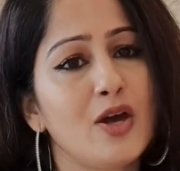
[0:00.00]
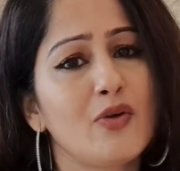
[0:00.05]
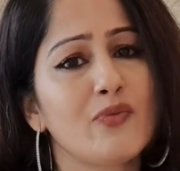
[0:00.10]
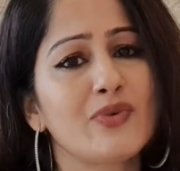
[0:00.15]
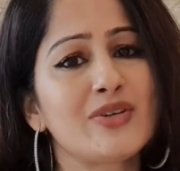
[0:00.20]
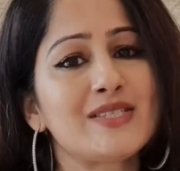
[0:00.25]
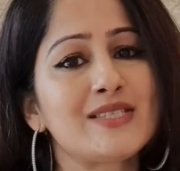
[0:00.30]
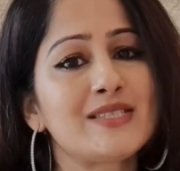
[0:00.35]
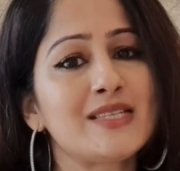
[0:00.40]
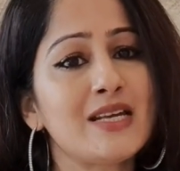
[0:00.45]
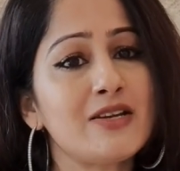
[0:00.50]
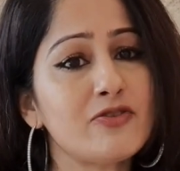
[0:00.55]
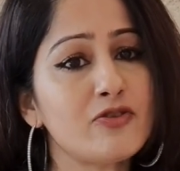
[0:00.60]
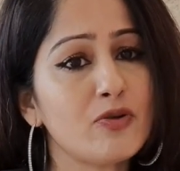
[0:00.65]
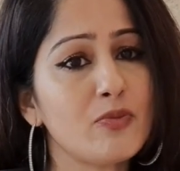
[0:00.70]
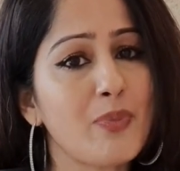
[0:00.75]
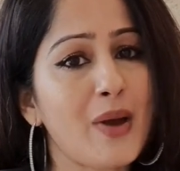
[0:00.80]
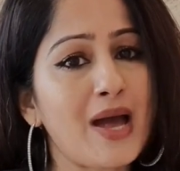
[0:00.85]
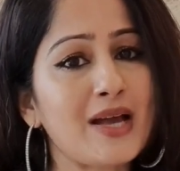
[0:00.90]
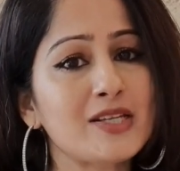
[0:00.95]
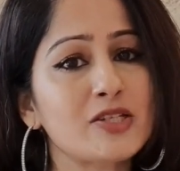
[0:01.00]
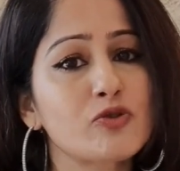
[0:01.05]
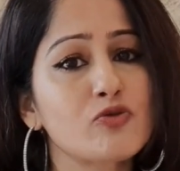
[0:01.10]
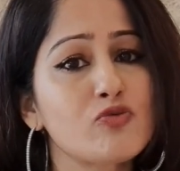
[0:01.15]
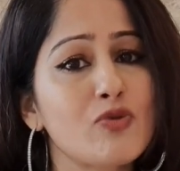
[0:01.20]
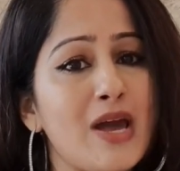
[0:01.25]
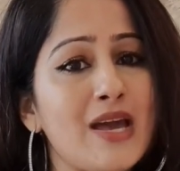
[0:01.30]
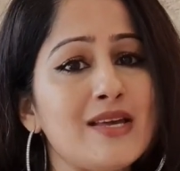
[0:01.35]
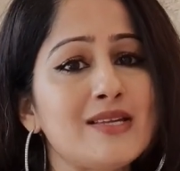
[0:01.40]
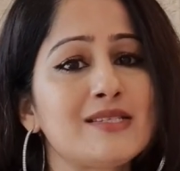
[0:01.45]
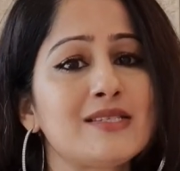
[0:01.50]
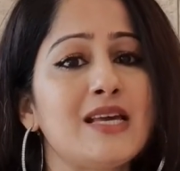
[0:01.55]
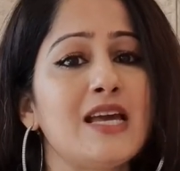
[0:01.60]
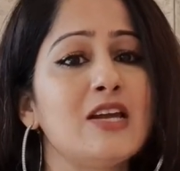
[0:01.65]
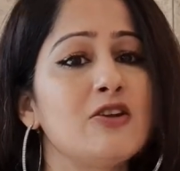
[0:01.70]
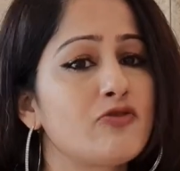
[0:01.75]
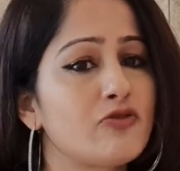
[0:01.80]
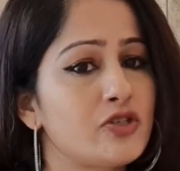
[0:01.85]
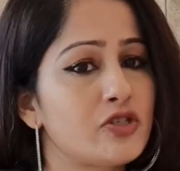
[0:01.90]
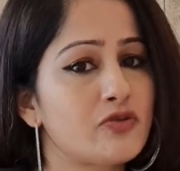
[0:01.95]
When central banks raise
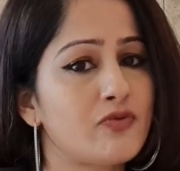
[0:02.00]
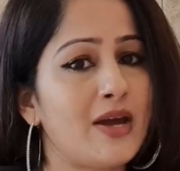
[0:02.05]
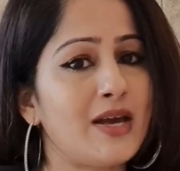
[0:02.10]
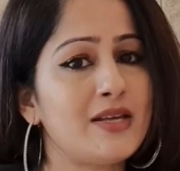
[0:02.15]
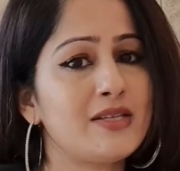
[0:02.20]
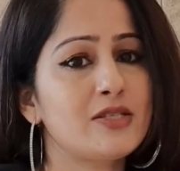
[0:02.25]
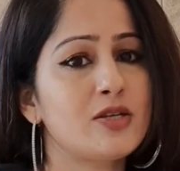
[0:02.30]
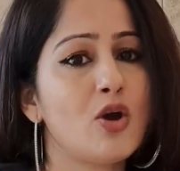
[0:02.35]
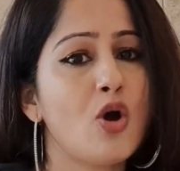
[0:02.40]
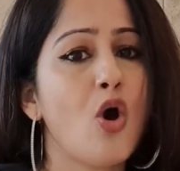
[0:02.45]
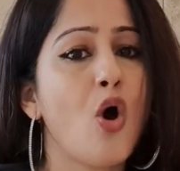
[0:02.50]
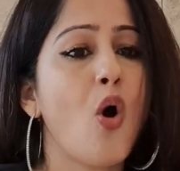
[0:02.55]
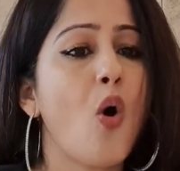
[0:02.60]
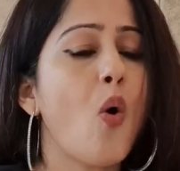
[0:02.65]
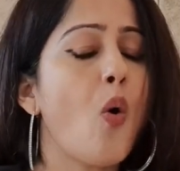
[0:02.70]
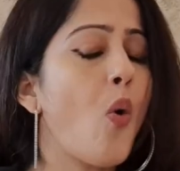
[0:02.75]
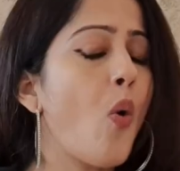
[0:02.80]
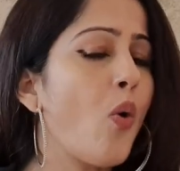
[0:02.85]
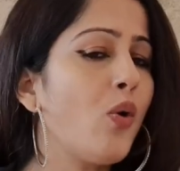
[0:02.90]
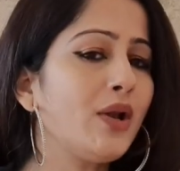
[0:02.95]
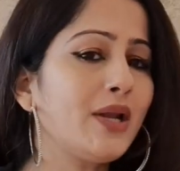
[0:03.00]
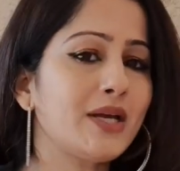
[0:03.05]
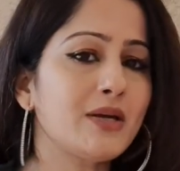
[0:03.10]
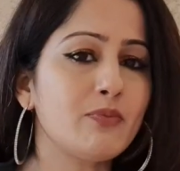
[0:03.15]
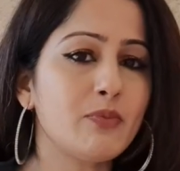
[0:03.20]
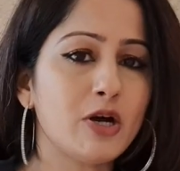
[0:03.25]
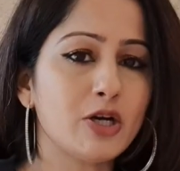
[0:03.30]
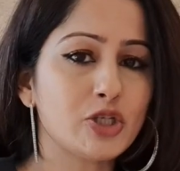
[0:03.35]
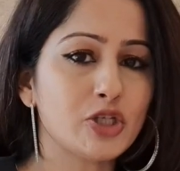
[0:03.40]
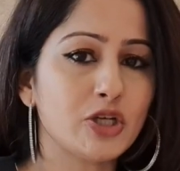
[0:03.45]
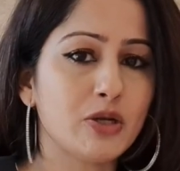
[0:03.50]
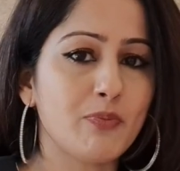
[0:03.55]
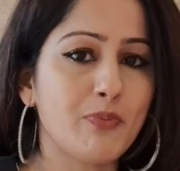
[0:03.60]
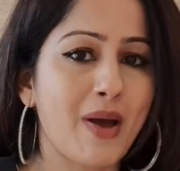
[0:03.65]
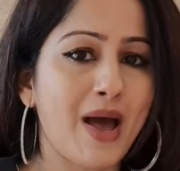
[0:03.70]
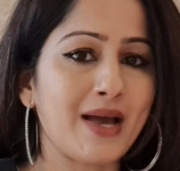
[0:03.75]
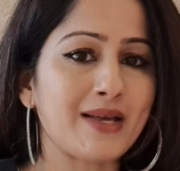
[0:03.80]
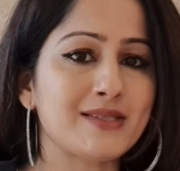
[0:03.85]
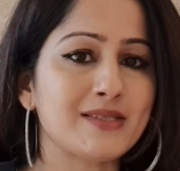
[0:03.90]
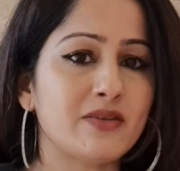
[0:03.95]
interest rates, all commercial
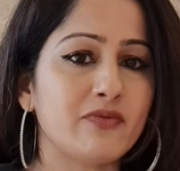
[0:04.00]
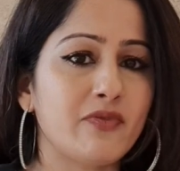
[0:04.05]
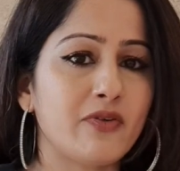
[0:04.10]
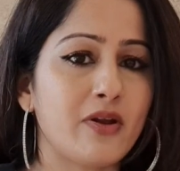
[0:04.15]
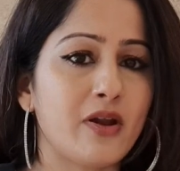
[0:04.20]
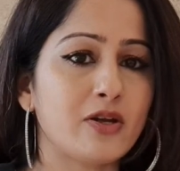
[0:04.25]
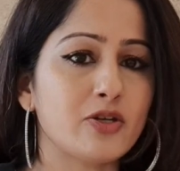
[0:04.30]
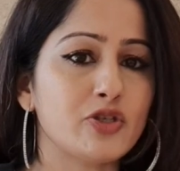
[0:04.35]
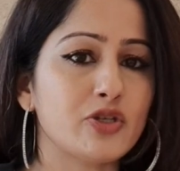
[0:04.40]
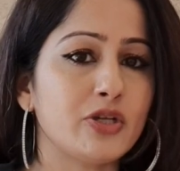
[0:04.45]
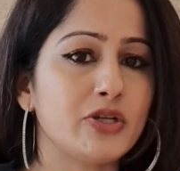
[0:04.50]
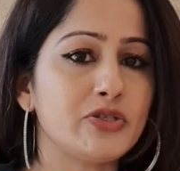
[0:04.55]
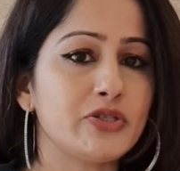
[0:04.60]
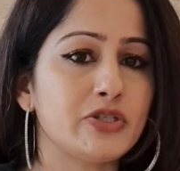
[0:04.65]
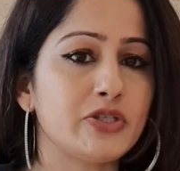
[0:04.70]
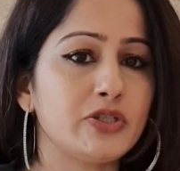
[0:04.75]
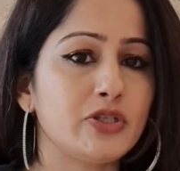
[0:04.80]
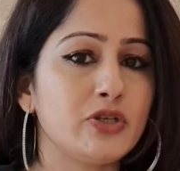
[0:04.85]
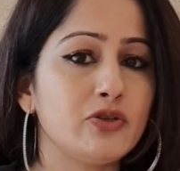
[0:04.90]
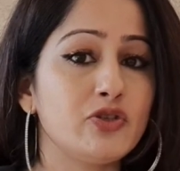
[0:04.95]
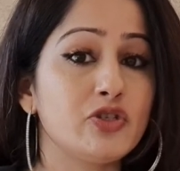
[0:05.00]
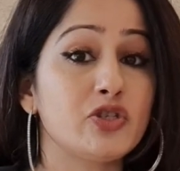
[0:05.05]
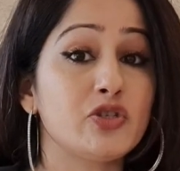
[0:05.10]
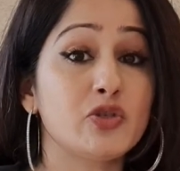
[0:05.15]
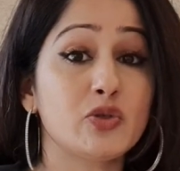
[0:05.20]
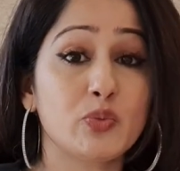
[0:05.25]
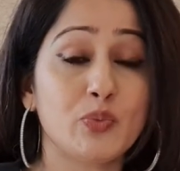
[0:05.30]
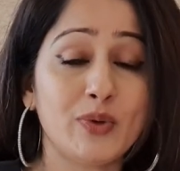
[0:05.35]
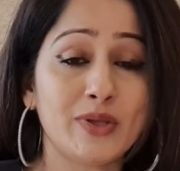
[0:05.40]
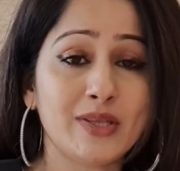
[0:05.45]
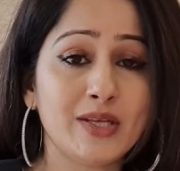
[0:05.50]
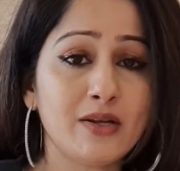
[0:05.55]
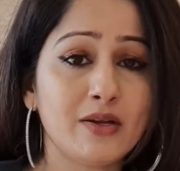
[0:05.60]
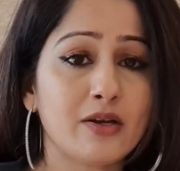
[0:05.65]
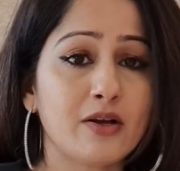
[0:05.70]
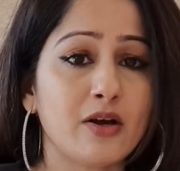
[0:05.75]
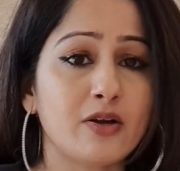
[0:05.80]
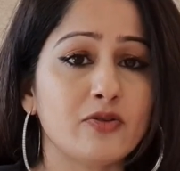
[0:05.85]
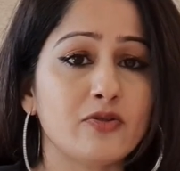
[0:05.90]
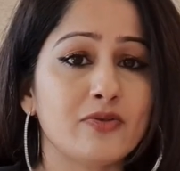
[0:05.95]
banks and financial institutions within a
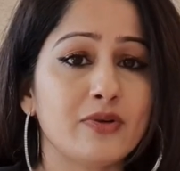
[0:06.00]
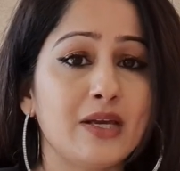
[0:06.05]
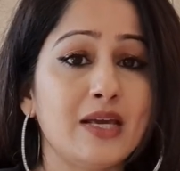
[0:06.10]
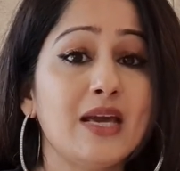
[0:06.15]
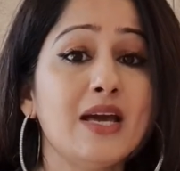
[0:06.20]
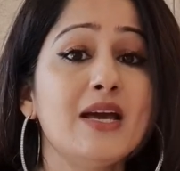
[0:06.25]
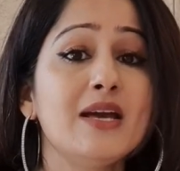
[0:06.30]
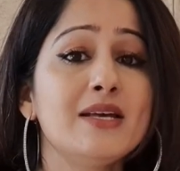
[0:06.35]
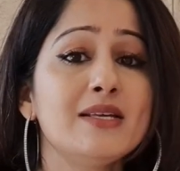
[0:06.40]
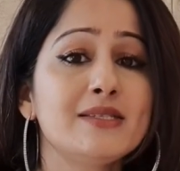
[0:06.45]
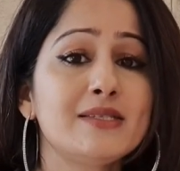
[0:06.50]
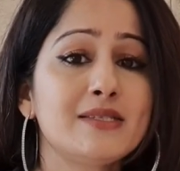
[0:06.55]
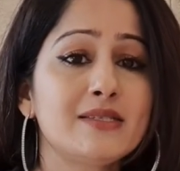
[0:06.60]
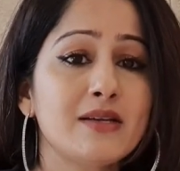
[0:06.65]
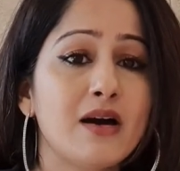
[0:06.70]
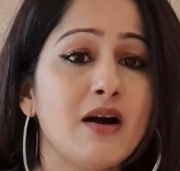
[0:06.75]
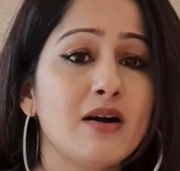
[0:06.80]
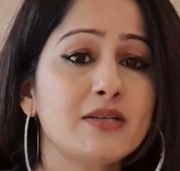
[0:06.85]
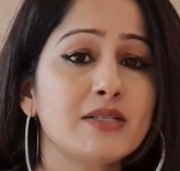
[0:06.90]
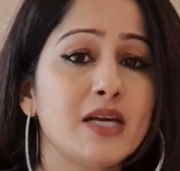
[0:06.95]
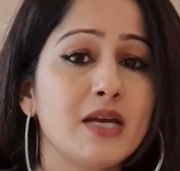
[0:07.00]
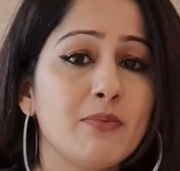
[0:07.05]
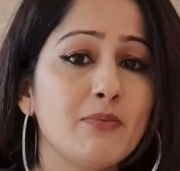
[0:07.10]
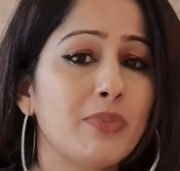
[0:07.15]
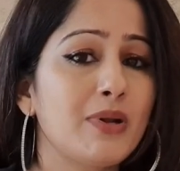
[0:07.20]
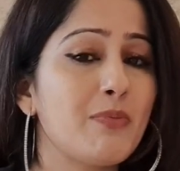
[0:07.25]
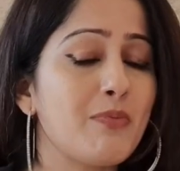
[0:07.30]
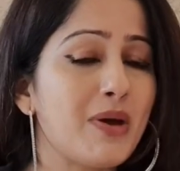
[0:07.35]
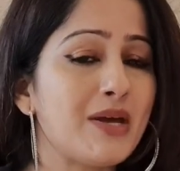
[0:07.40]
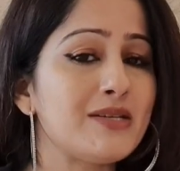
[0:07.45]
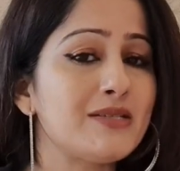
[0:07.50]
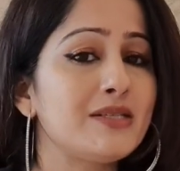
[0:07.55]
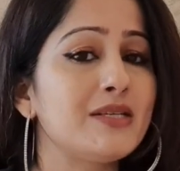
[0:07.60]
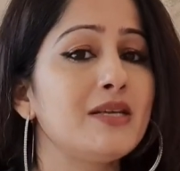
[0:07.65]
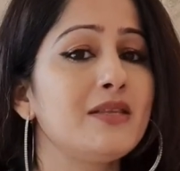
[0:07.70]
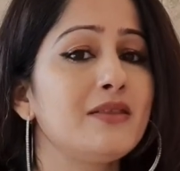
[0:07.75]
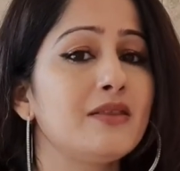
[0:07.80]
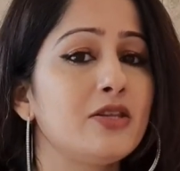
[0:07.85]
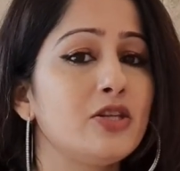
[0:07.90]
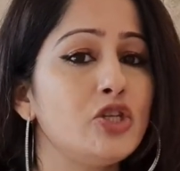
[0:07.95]
country start
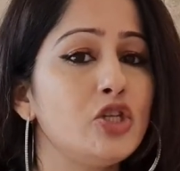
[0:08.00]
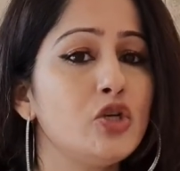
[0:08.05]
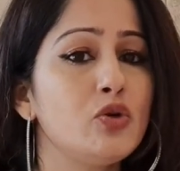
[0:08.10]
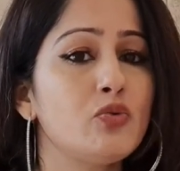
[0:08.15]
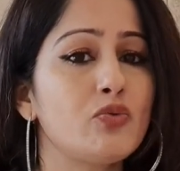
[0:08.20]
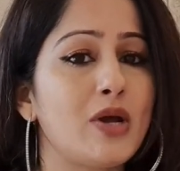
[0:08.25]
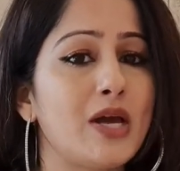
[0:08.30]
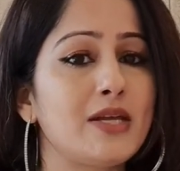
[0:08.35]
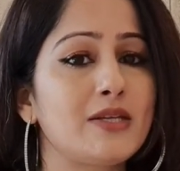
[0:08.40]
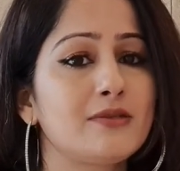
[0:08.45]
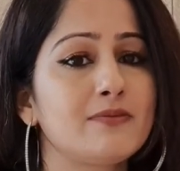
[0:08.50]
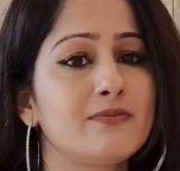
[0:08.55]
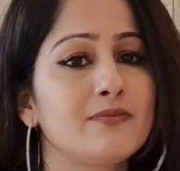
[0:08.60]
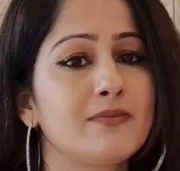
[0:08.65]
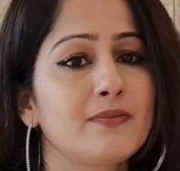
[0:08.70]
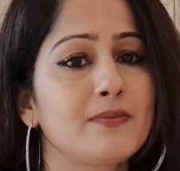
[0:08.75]
implementing the new rate.